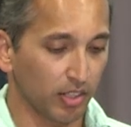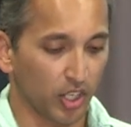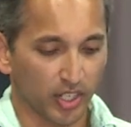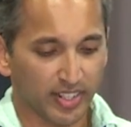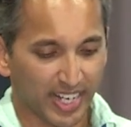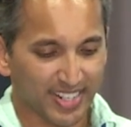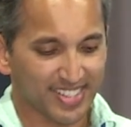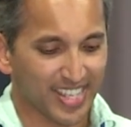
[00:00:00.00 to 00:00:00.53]
A lot of
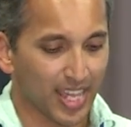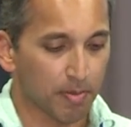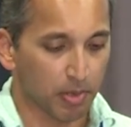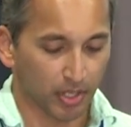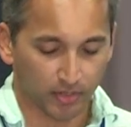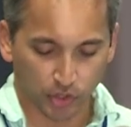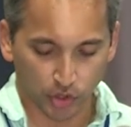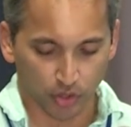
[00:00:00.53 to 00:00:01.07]
that is
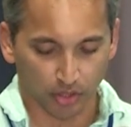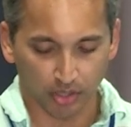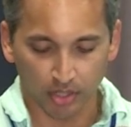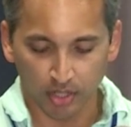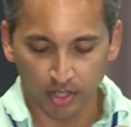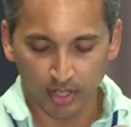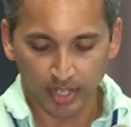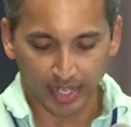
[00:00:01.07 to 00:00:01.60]
gaming, sure,
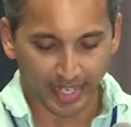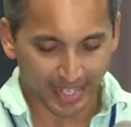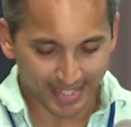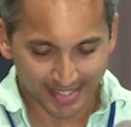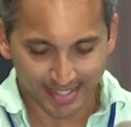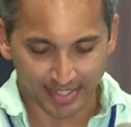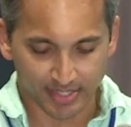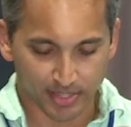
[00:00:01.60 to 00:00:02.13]
and
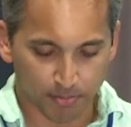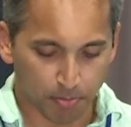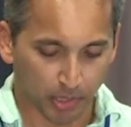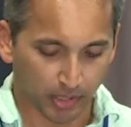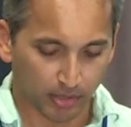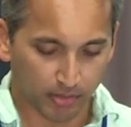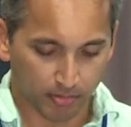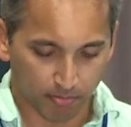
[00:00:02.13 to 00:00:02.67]
headsets,
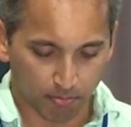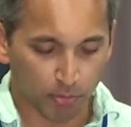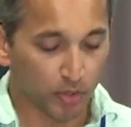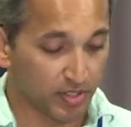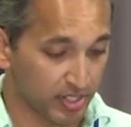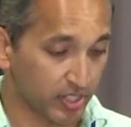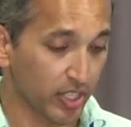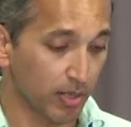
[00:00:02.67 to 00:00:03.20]
but
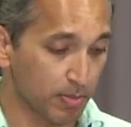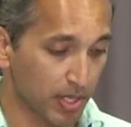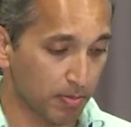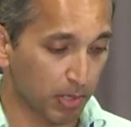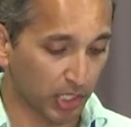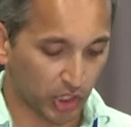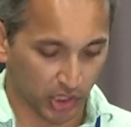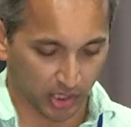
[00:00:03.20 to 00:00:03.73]
movies are going to be a
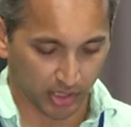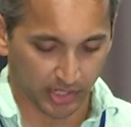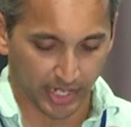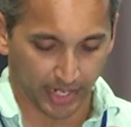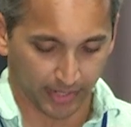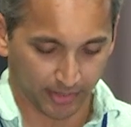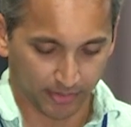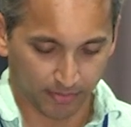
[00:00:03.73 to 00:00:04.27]
big chunk of that.